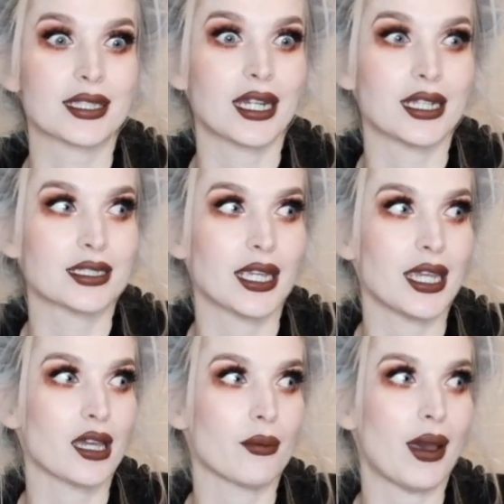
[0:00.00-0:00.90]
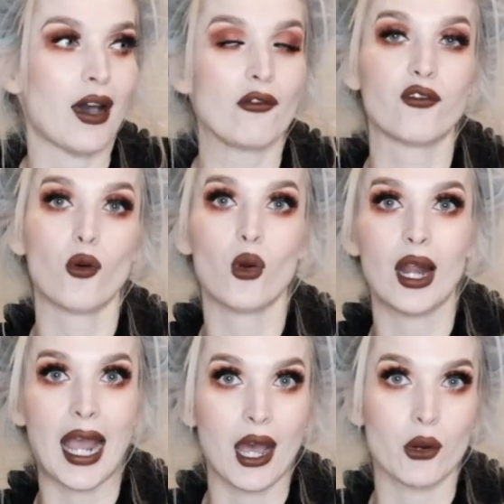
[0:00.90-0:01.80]
gonna take about 4
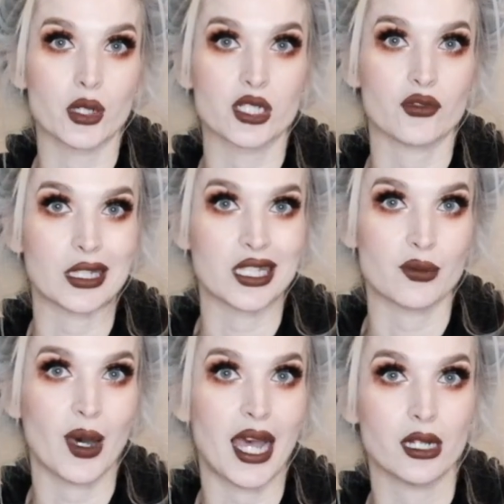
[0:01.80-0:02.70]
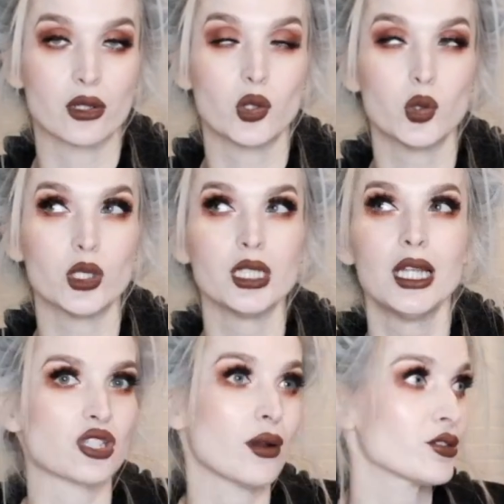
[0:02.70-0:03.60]
hours for this pie to cool.
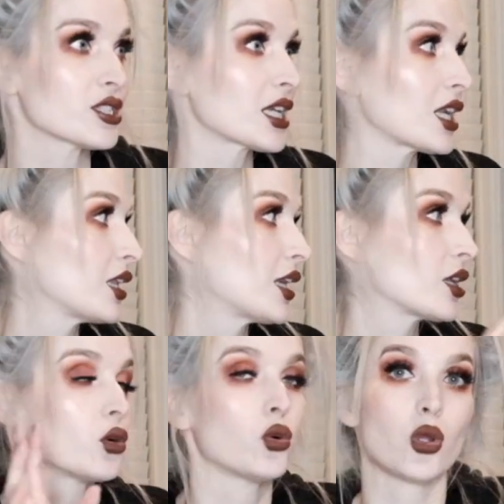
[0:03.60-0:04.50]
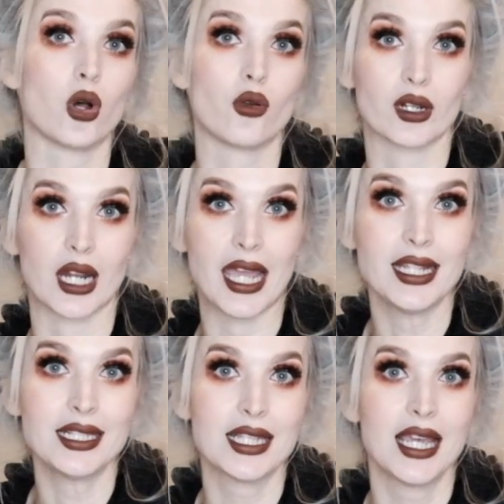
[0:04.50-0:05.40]
So I'm just gonna let it cool
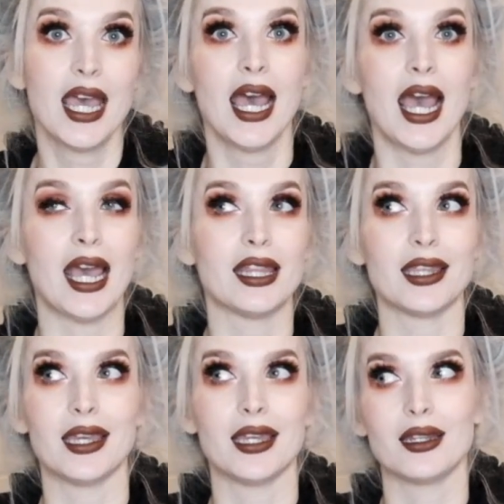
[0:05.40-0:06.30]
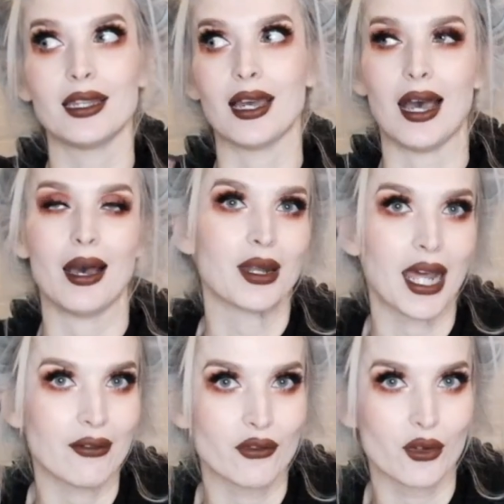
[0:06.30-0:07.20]
overnight, and then I'm gonna
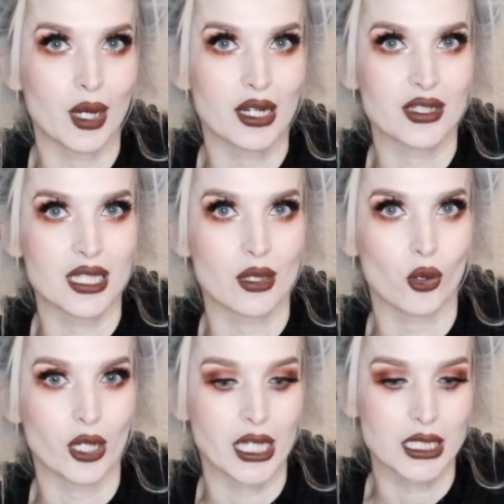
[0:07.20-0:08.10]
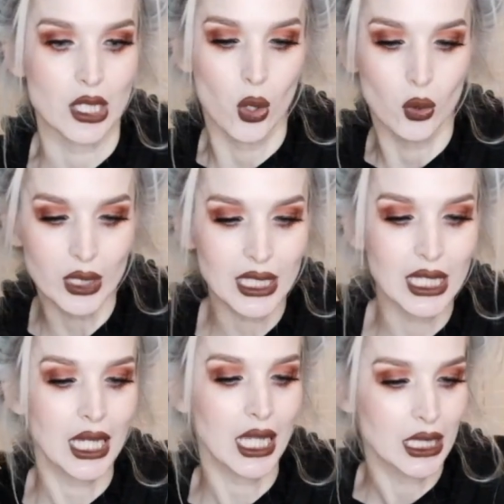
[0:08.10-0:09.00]
have it for breakfast in the morning, because the only
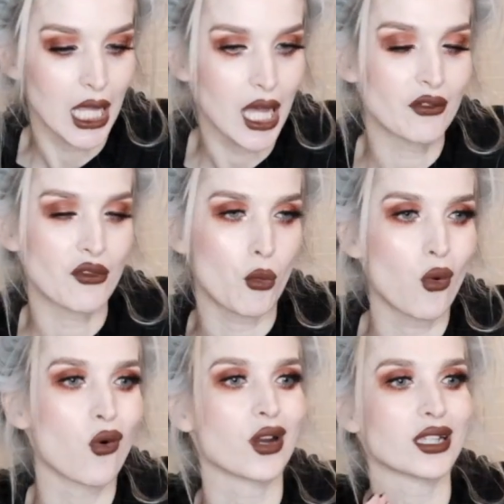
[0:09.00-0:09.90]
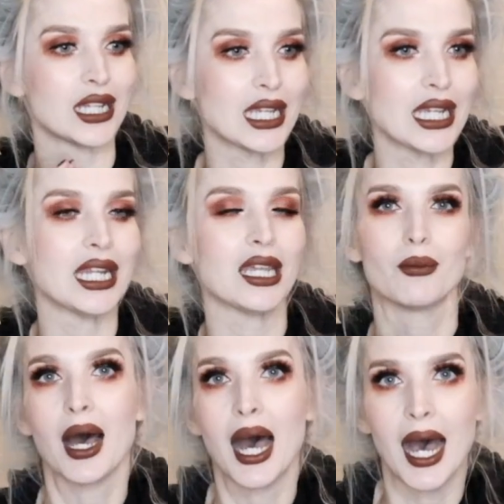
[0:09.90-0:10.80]
thing I love more than eating
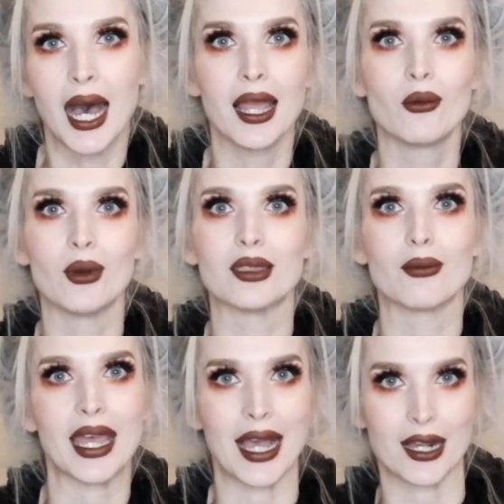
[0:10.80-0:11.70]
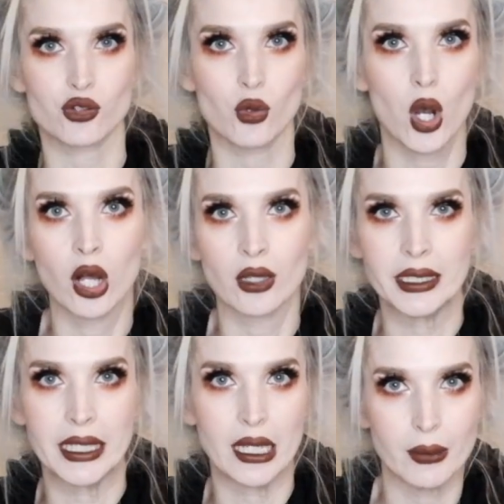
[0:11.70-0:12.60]
pie with my actual
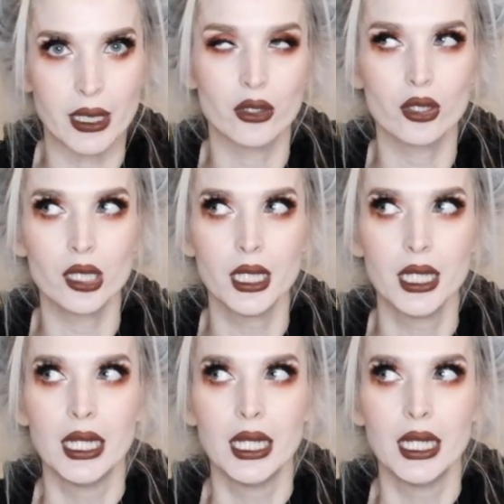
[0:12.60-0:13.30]
holiday meal